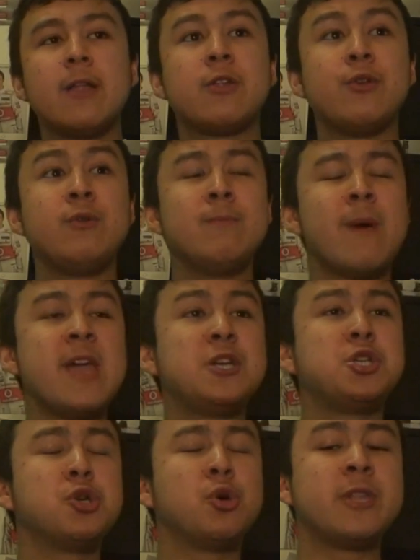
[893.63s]
to make
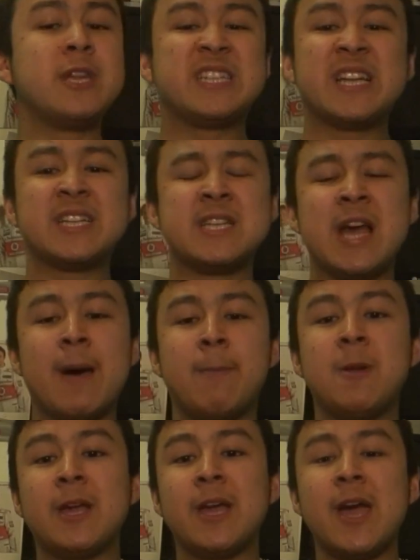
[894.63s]
sure this doesn't
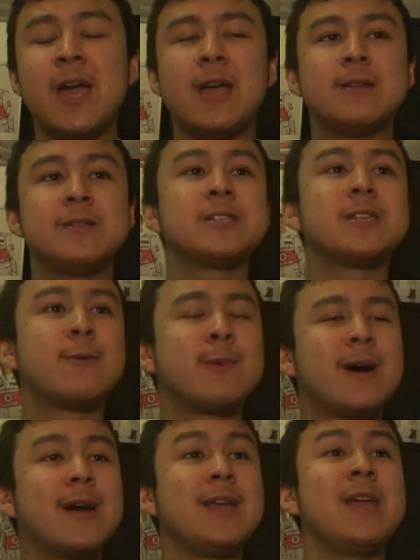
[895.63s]
happen again.
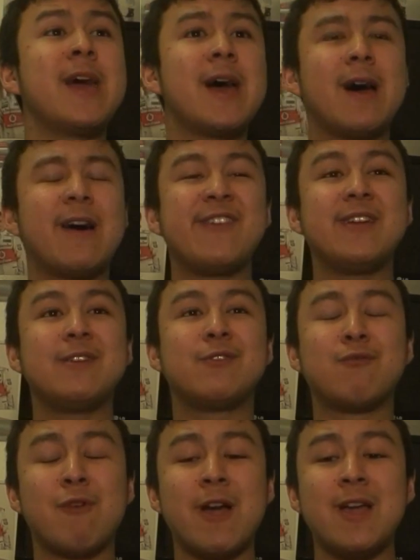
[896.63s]
So yeah, I think
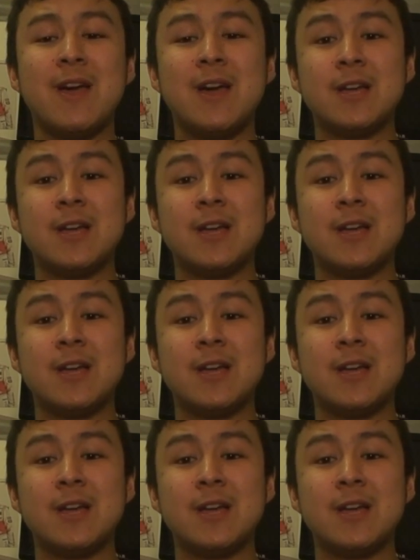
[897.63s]
great.